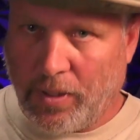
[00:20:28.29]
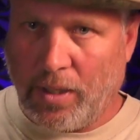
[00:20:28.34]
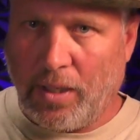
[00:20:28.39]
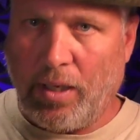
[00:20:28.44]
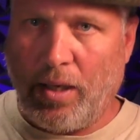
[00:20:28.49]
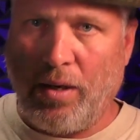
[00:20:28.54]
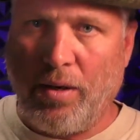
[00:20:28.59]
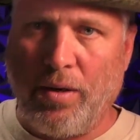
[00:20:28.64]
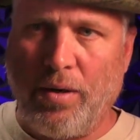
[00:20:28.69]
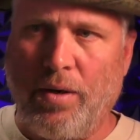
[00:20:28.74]

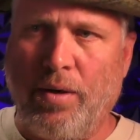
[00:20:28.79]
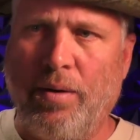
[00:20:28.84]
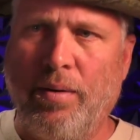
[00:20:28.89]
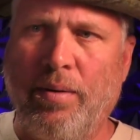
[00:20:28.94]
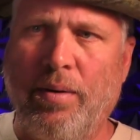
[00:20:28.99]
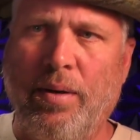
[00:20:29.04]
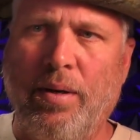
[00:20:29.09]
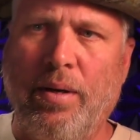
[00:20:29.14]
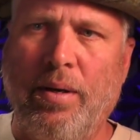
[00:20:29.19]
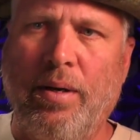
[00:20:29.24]
here,
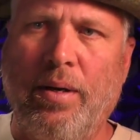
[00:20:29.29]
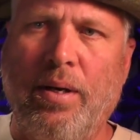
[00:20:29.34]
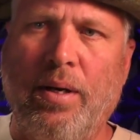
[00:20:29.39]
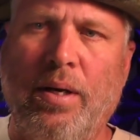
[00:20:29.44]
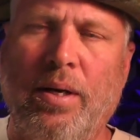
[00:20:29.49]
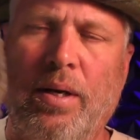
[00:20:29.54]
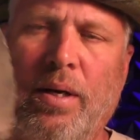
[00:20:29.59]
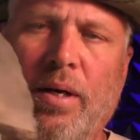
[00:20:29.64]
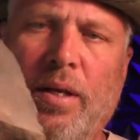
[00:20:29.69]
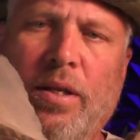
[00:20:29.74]

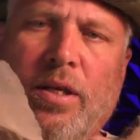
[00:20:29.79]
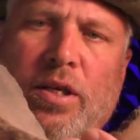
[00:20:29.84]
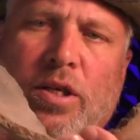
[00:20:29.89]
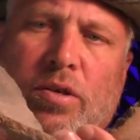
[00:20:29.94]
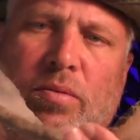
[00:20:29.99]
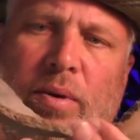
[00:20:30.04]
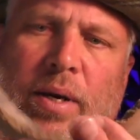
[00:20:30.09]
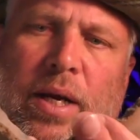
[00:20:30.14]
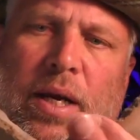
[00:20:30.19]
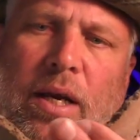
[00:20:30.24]

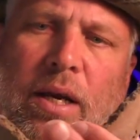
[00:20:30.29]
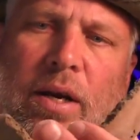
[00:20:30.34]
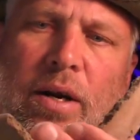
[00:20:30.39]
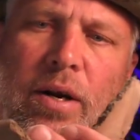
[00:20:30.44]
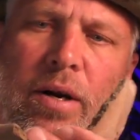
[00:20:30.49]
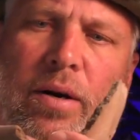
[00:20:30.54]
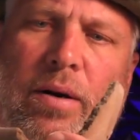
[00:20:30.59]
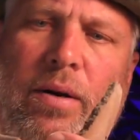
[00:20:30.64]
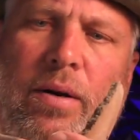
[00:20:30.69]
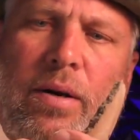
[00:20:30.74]
this right
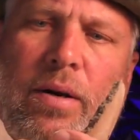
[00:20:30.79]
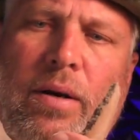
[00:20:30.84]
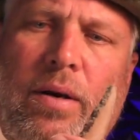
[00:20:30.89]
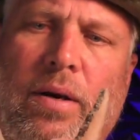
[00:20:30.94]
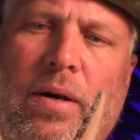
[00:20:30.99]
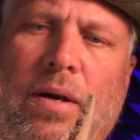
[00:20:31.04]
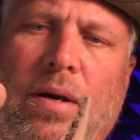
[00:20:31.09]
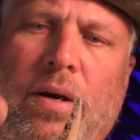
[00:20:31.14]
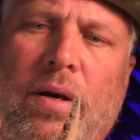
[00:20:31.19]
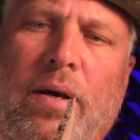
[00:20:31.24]
here
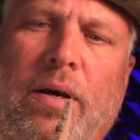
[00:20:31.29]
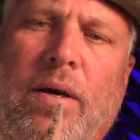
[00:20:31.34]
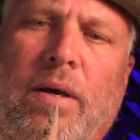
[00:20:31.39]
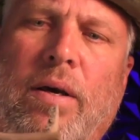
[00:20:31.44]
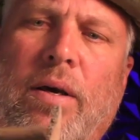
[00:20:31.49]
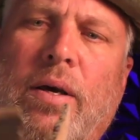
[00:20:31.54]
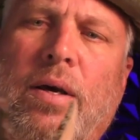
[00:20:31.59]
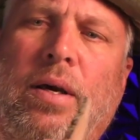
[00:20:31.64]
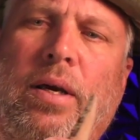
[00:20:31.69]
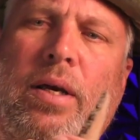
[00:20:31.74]

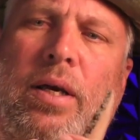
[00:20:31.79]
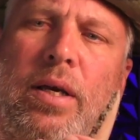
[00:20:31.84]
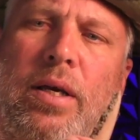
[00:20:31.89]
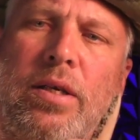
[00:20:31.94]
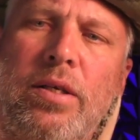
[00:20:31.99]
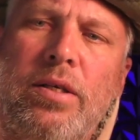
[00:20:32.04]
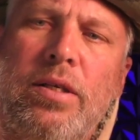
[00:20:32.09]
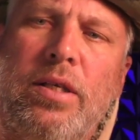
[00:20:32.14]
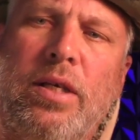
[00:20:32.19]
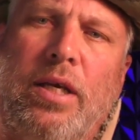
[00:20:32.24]

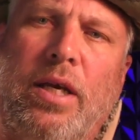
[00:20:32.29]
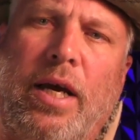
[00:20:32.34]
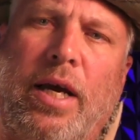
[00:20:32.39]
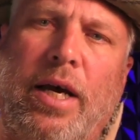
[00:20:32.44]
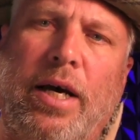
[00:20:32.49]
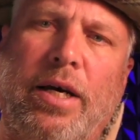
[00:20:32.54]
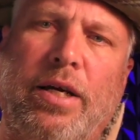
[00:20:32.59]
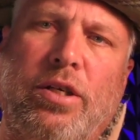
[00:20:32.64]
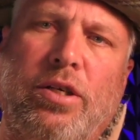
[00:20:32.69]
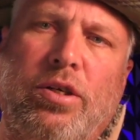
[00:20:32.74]
is the
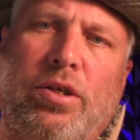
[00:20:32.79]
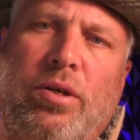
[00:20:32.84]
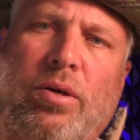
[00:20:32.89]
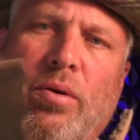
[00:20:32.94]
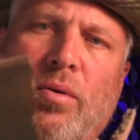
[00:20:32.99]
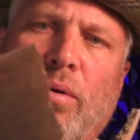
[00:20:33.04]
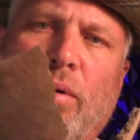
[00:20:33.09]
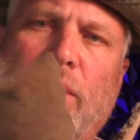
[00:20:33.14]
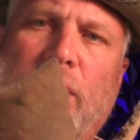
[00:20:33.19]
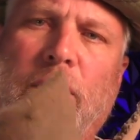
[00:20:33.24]
edge
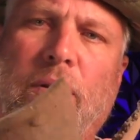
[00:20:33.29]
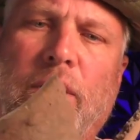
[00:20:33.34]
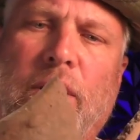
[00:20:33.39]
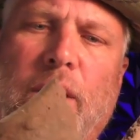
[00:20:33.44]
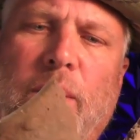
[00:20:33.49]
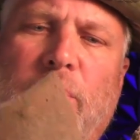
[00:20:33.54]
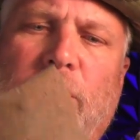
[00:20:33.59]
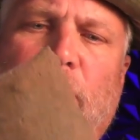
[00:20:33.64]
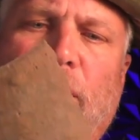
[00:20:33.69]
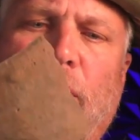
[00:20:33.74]
or the
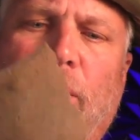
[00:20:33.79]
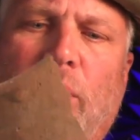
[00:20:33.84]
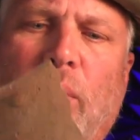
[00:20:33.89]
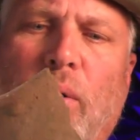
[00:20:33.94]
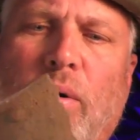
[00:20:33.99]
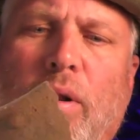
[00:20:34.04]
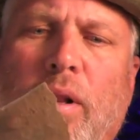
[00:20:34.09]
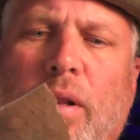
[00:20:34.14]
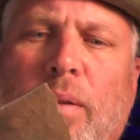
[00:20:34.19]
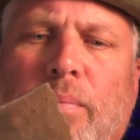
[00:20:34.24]
lip of the
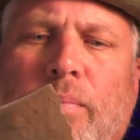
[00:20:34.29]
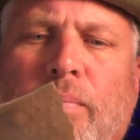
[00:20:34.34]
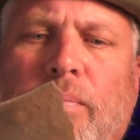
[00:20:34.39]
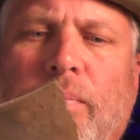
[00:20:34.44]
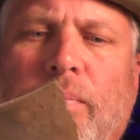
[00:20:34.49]
bowl.